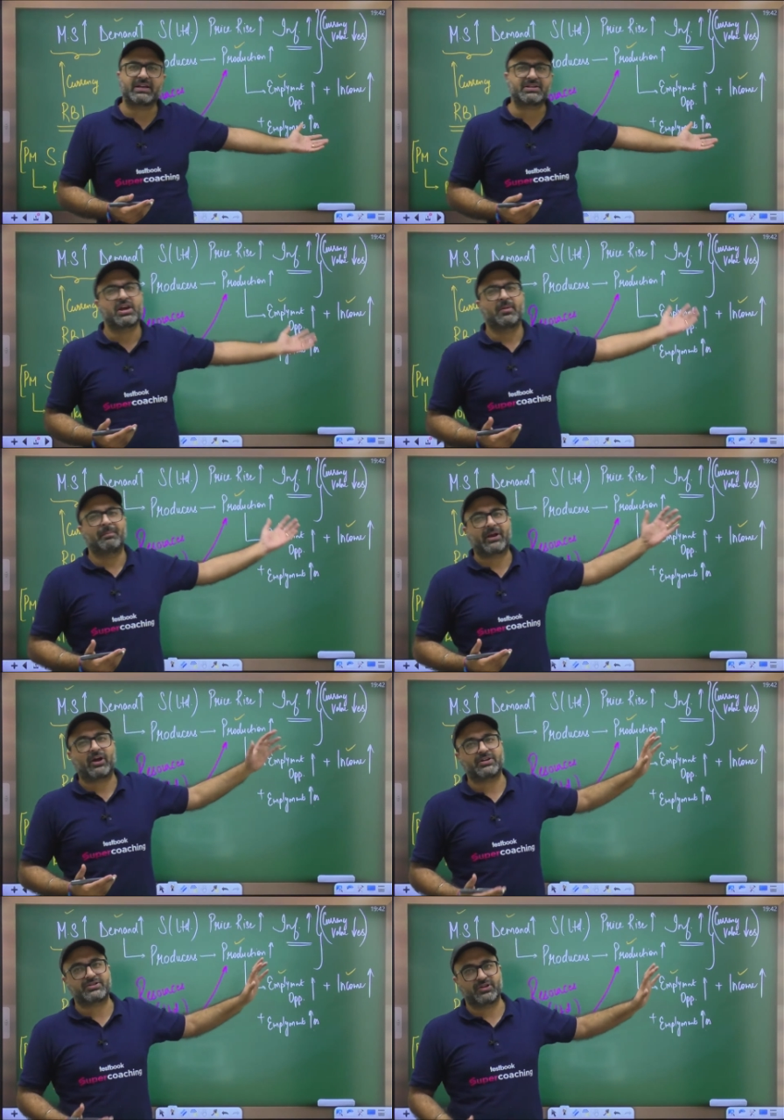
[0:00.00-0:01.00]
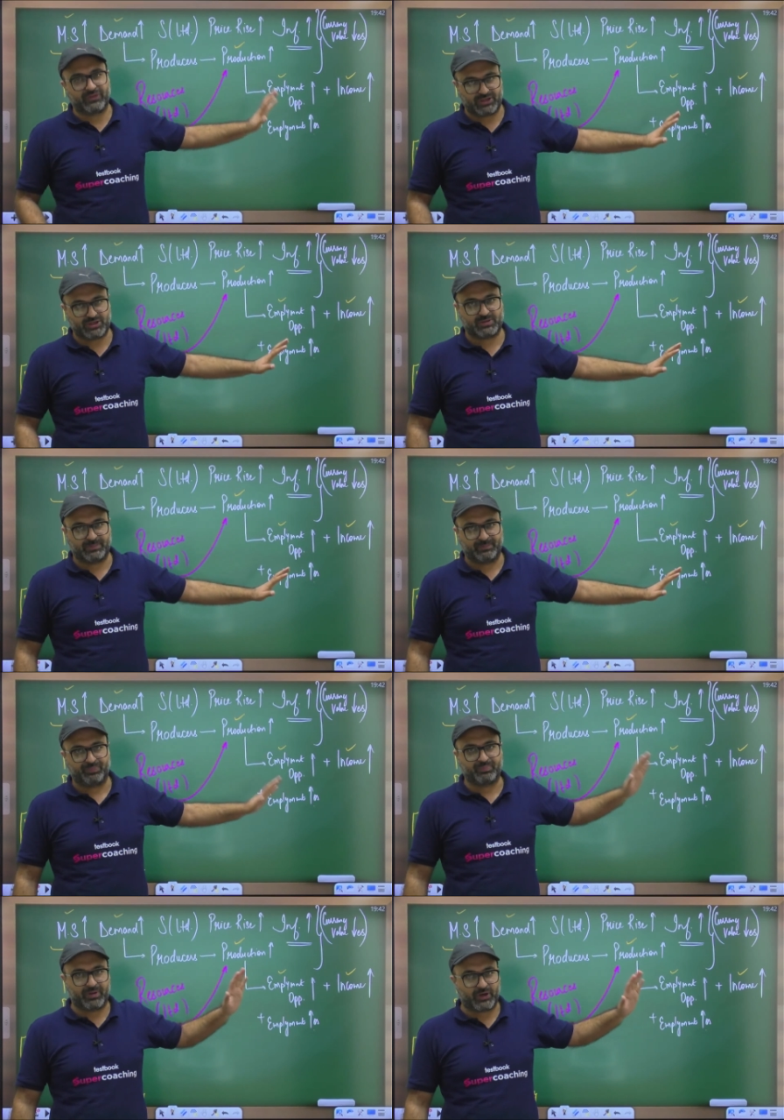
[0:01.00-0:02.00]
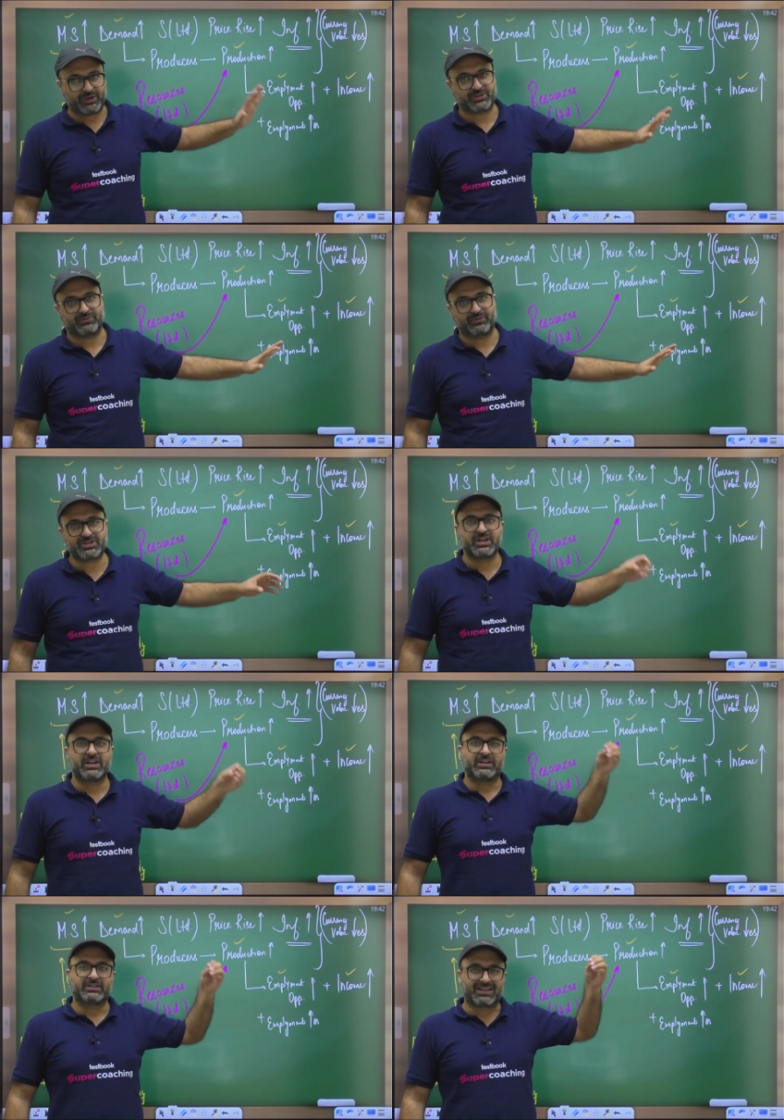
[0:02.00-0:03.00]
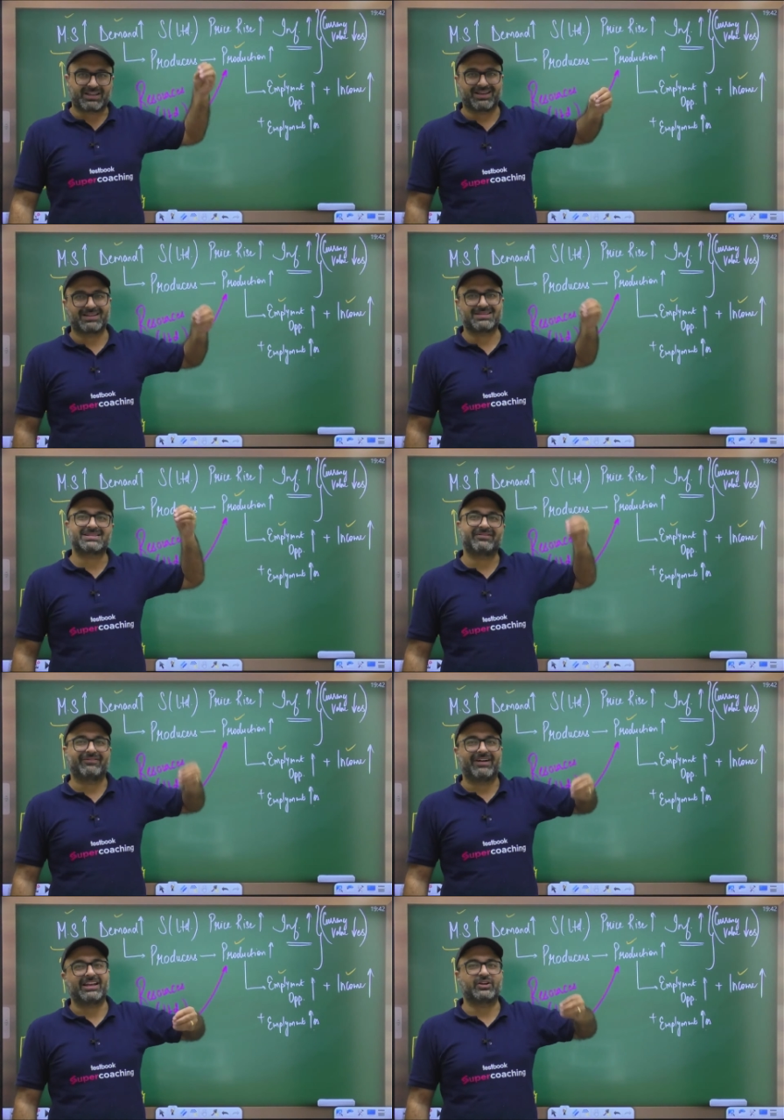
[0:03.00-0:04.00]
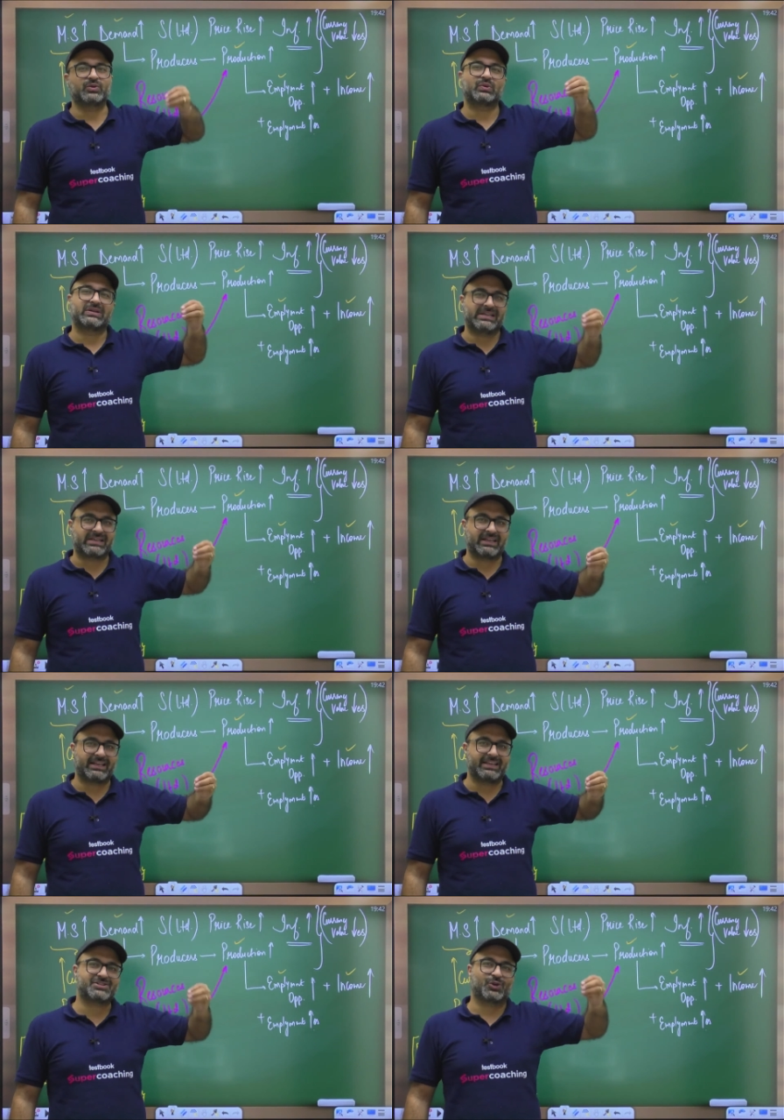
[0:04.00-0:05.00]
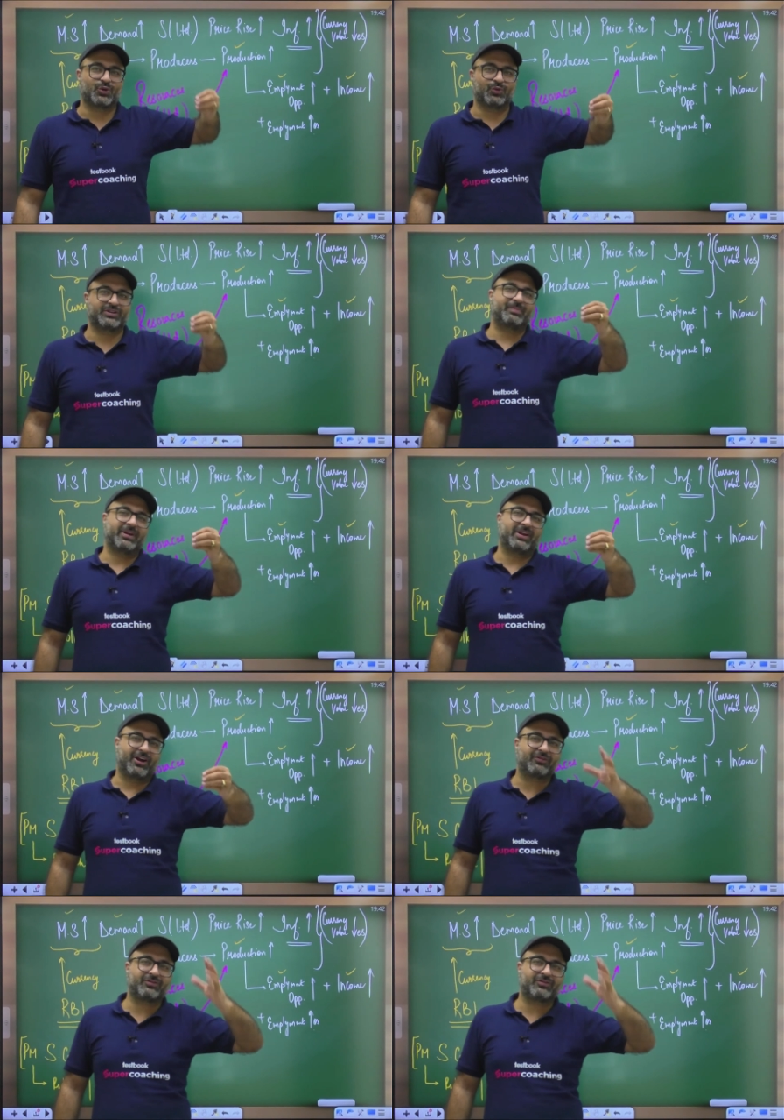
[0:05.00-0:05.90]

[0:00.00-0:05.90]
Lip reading: because of which the currency value decreased over the period of time.